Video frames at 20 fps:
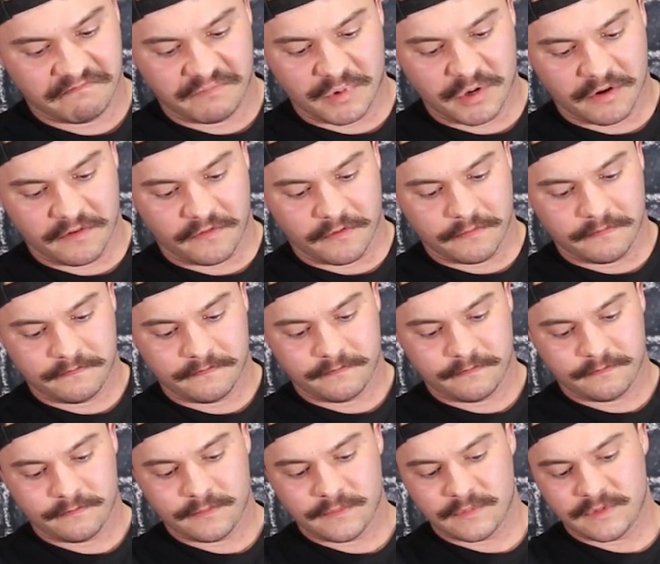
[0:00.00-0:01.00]
Beautiful.
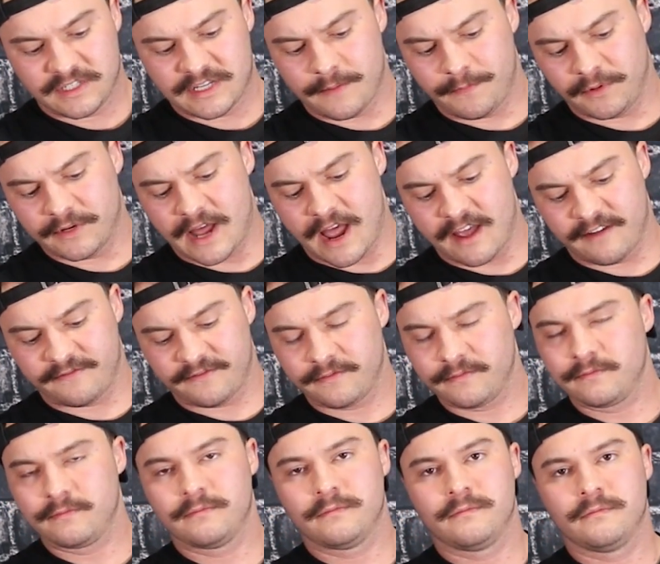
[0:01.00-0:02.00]
Simple knife,
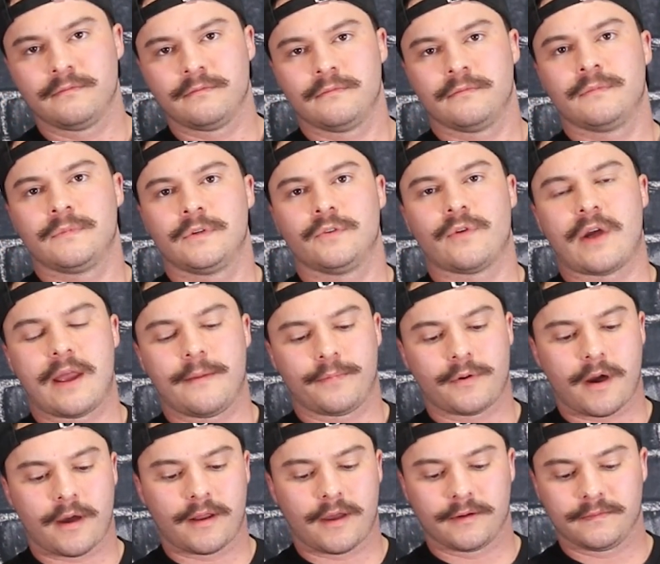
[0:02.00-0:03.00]
great
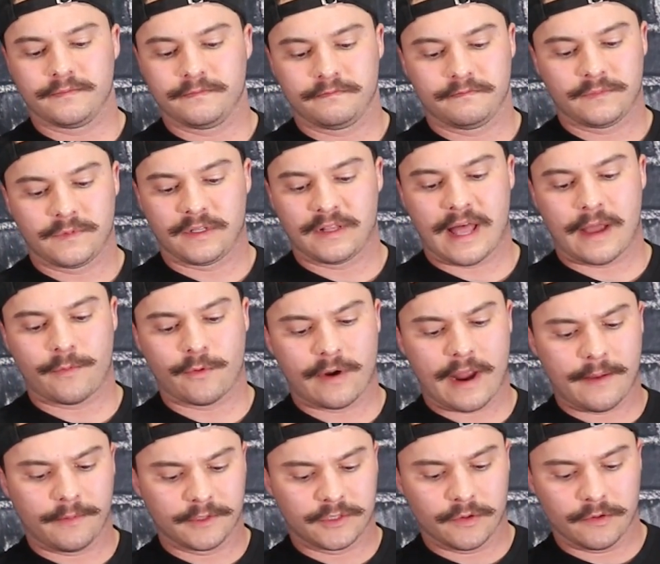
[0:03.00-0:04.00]
product. Glad we were
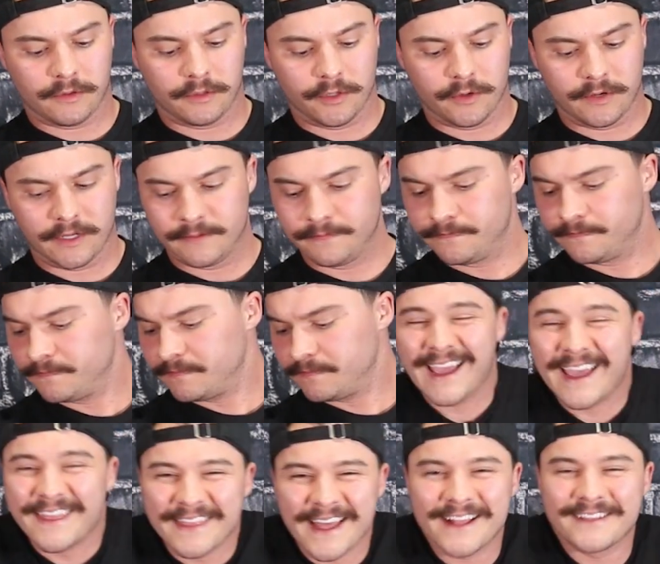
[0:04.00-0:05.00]
able to include it.
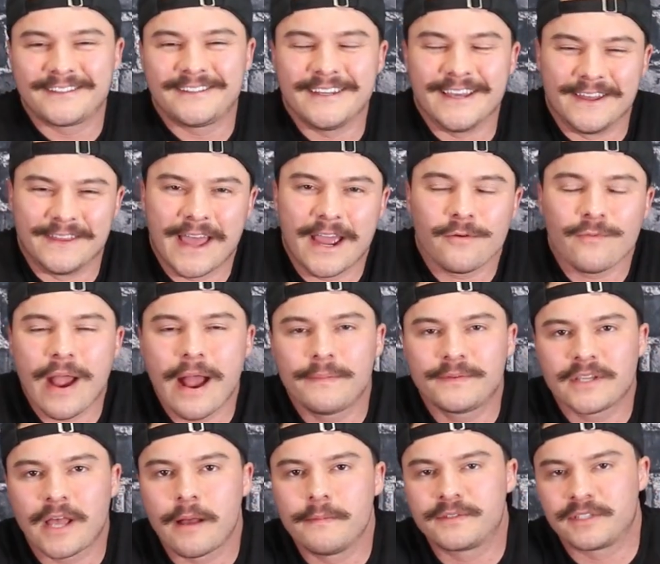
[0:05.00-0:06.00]
And that's it. That
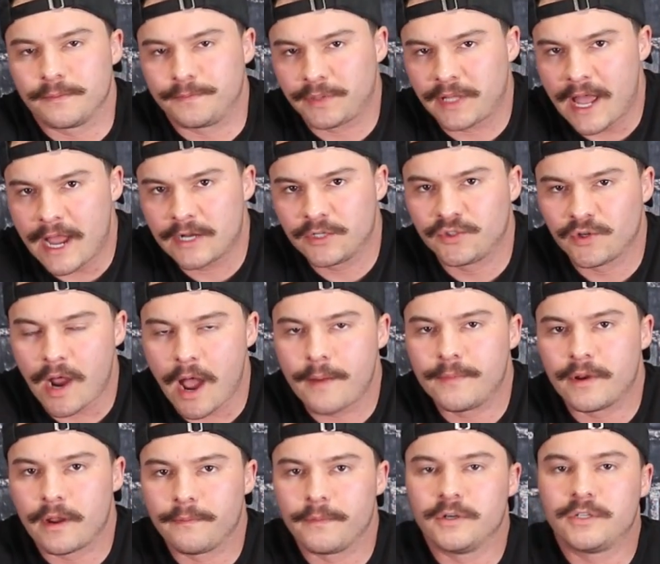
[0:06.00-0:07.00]
wraps up supply
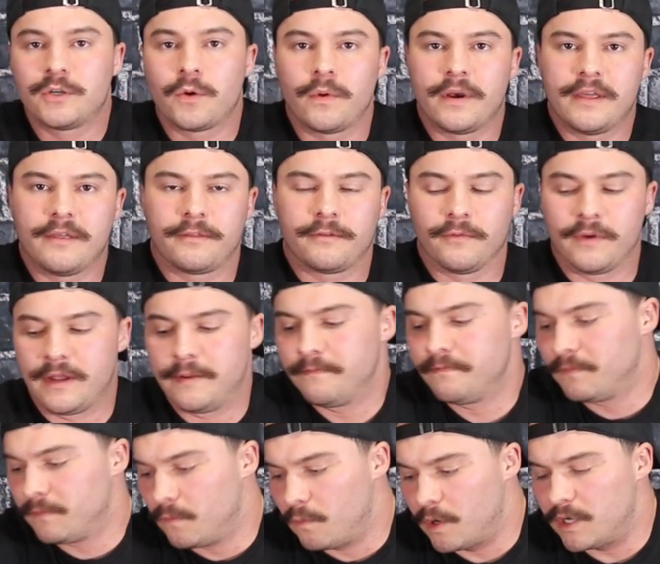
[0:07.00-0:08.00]
drop number 23.
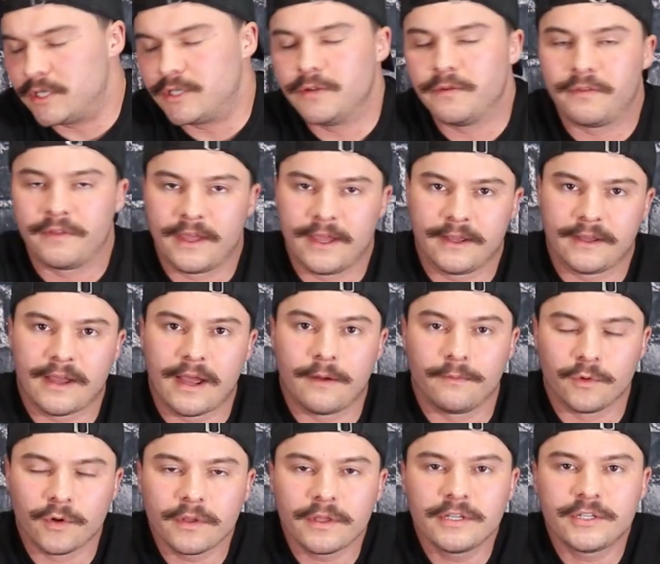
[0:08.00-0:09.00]
What did you think?
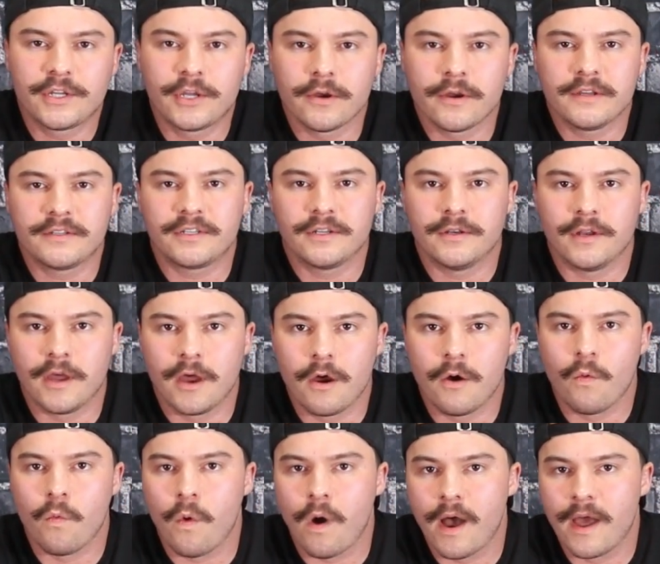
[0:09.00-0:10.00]
I'm really curious to
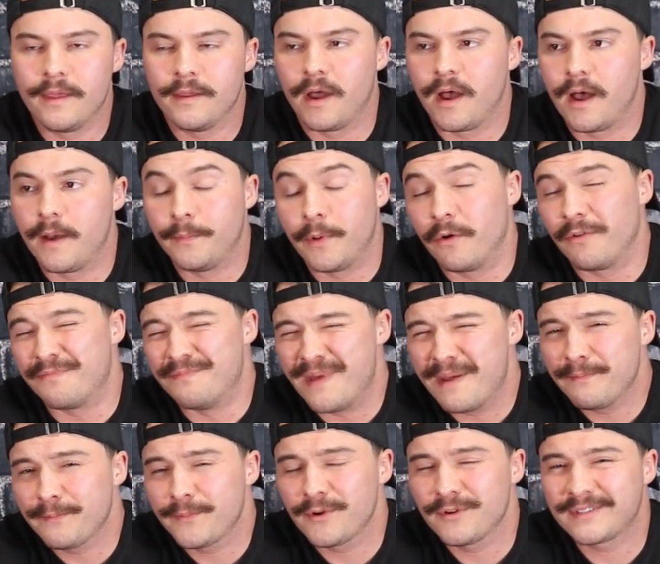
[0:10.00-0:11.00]
know what both
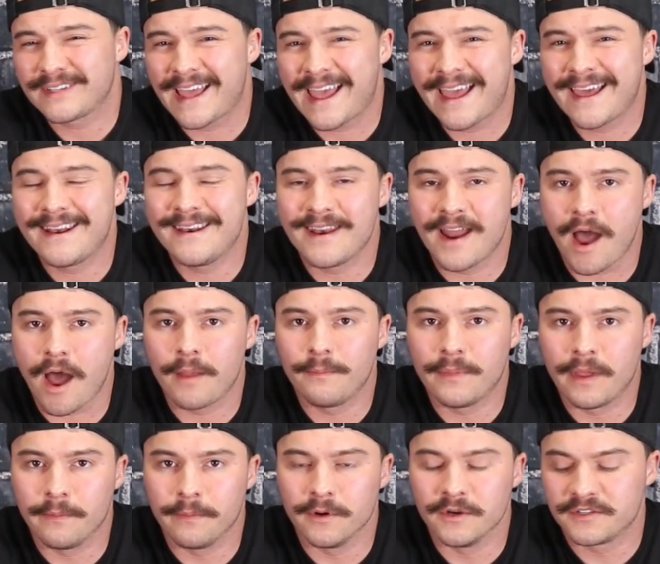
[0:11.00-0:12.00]
members and
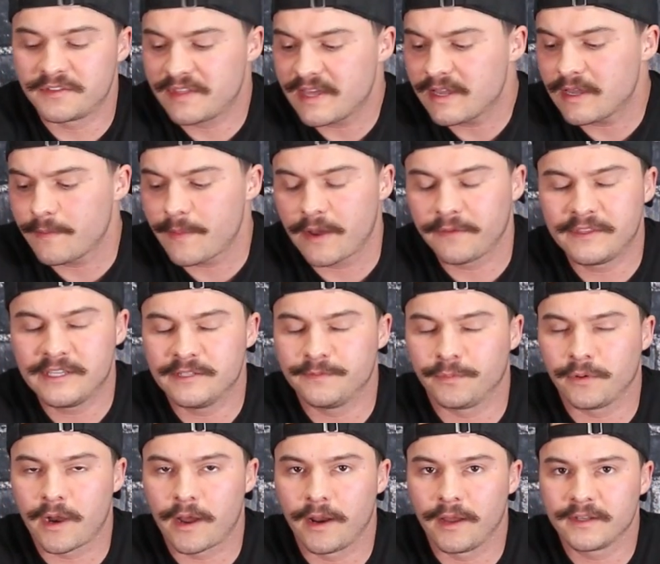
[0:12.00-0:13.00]
non-members think about these
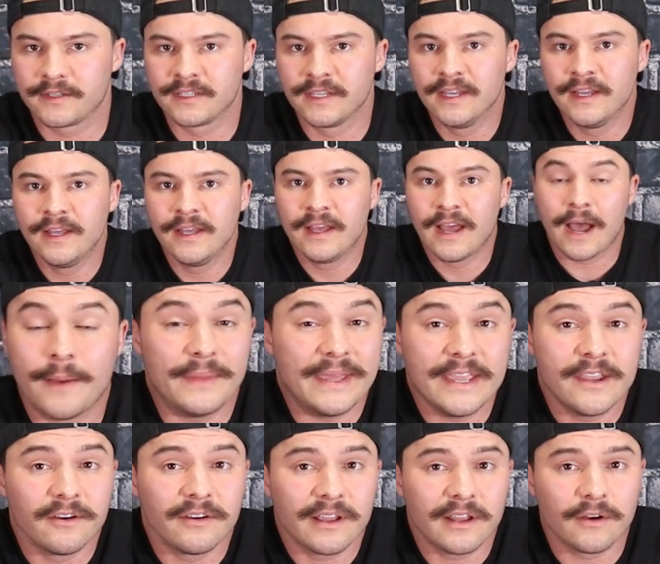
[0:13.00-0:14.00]
products. I'm
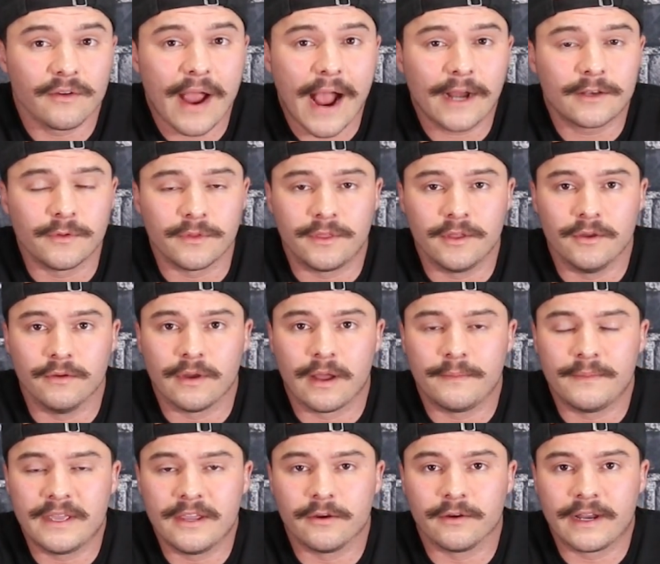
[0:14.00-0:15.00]
eager to interact with you.
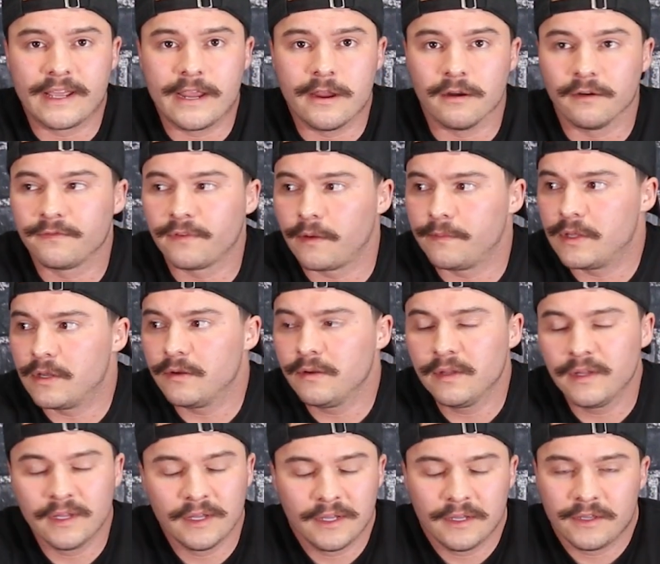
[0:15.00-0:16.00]
I'm eager to hear from you.
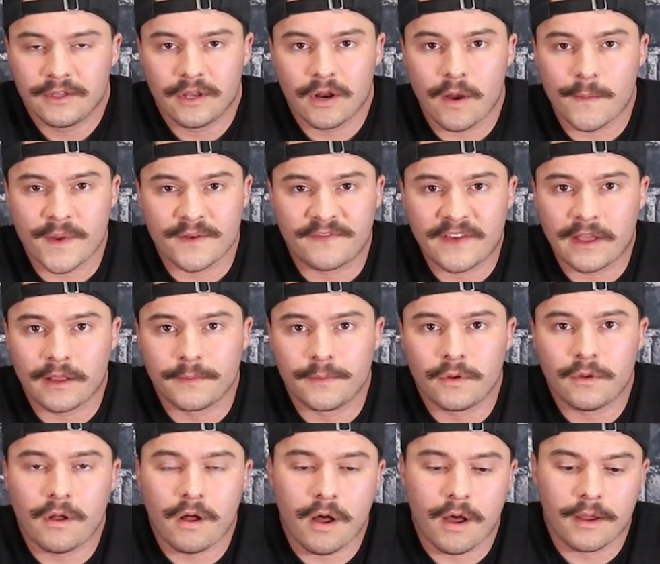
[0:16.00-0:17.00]
You know, I'm
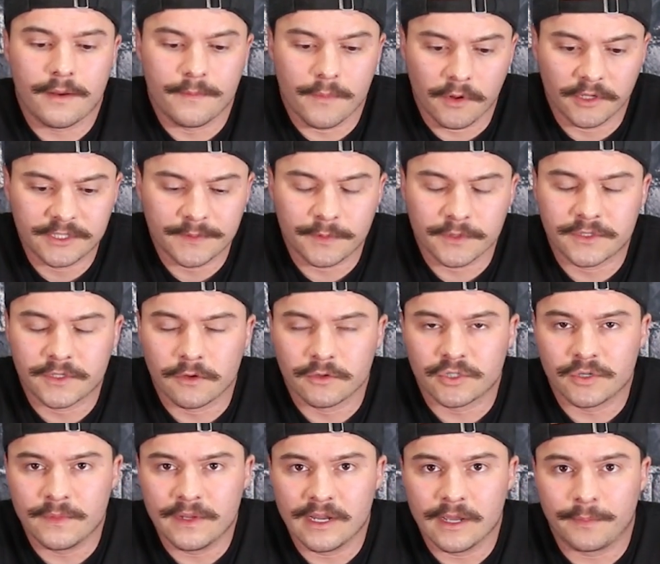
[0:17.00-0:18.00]
available on multiple
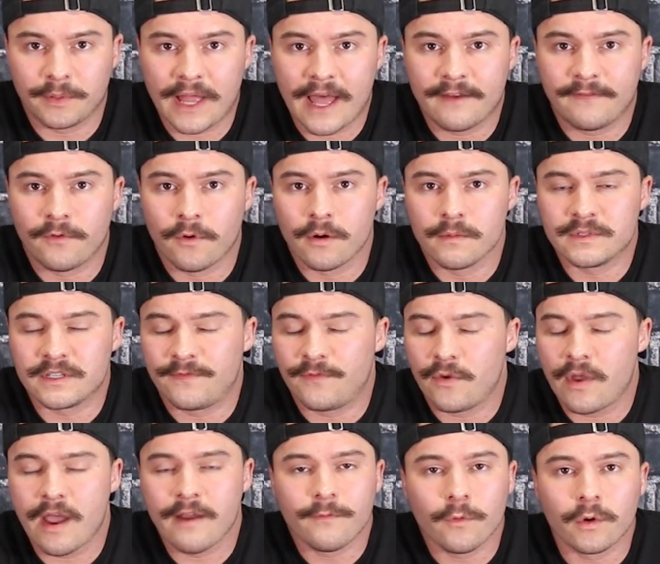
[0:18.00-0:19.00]
social media platforms. If
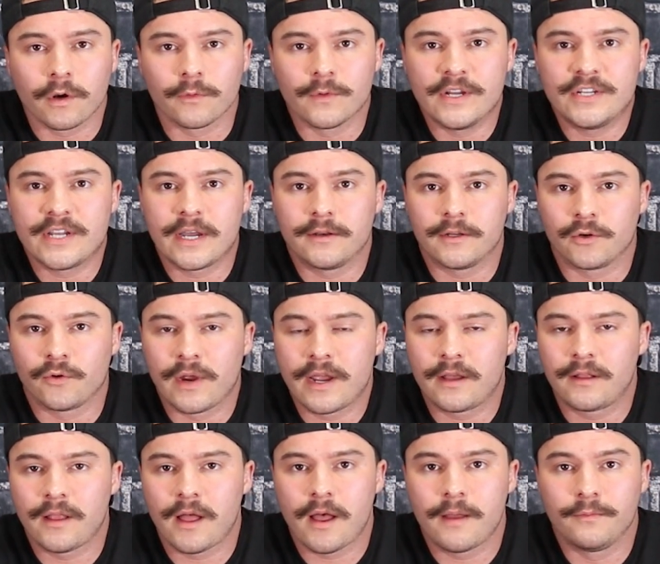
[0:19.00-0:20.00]
you ever want to reach out to
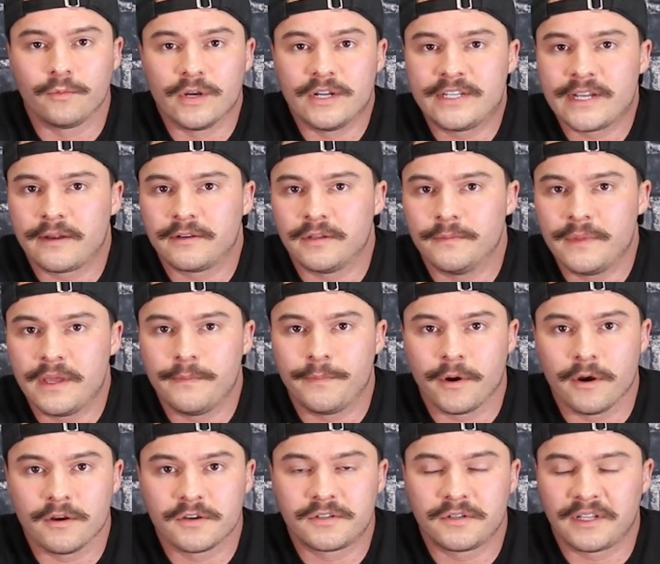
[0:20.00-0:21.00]
CrateClub, reach out to me
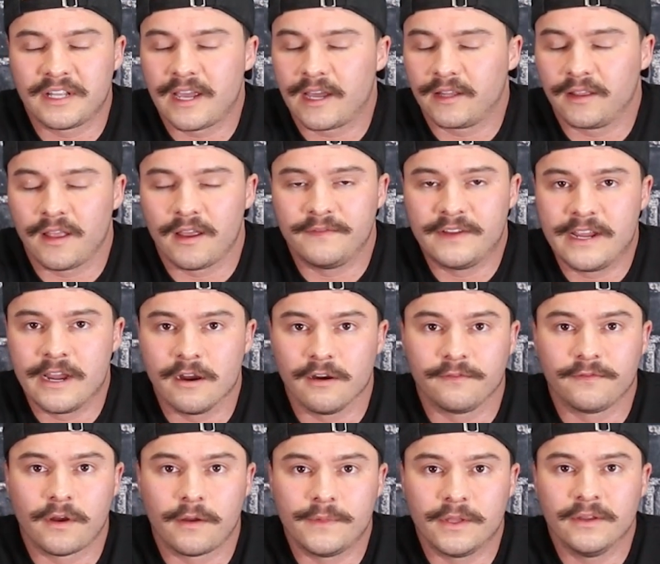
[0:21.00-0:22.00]
personally. I'd love to hear
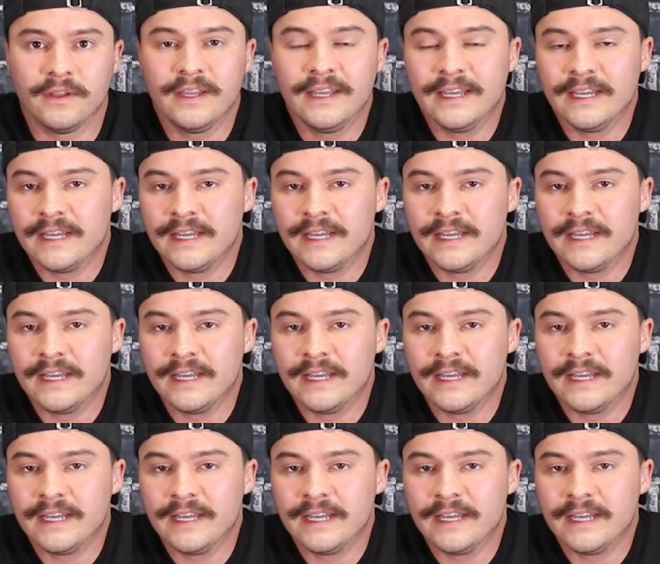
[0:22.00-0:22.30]
from you.